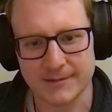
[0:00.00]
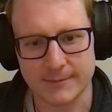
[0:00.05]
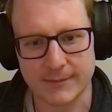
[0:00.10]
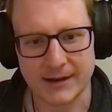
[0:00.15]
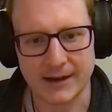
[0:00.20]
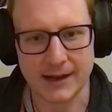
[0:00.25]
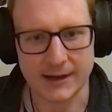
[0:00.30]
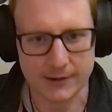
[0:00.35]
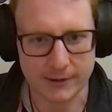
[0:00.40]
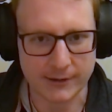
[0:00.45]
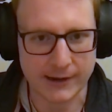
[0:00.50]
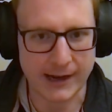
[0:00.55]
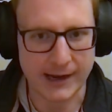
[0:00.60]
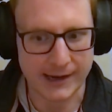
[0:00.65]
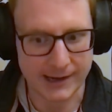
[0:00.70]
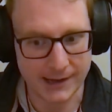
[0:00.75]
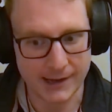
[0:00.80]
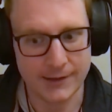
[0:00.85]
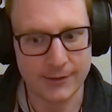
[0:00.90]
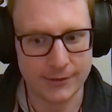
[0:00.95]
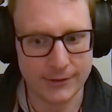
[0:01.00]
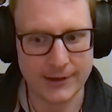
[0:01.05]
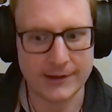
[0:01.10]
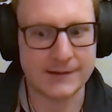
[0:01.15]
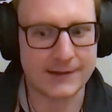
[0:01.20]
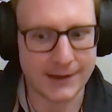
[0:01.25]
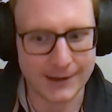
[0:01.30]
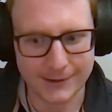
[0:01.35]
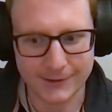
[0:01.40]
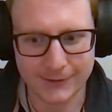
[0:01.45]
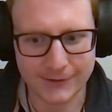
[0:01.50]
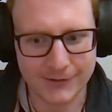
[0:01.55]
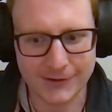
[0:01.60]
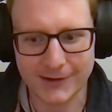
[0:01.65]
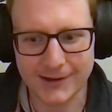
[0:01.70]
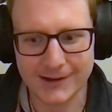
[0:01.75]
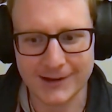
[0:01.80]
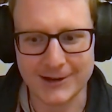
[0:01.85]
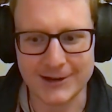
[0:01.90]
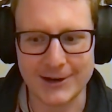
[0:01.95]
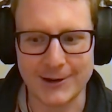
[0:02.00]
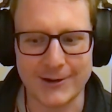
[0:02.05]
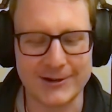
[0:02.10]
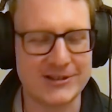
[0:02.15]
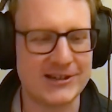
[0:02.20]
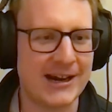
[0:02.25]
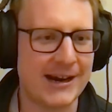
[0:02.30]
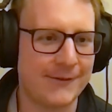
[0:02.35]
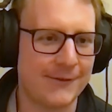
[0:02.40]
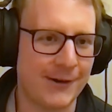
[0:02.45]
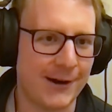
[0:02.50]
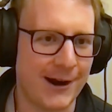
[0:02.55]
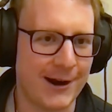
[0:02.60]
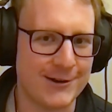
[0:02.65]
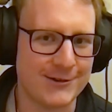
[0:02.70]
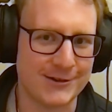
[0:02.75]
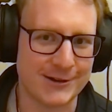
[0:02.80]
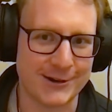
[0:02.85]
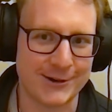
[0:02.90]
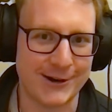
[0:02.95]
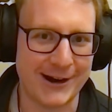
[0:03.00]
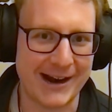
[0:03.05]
and be like, okay, this is, you know, check for 100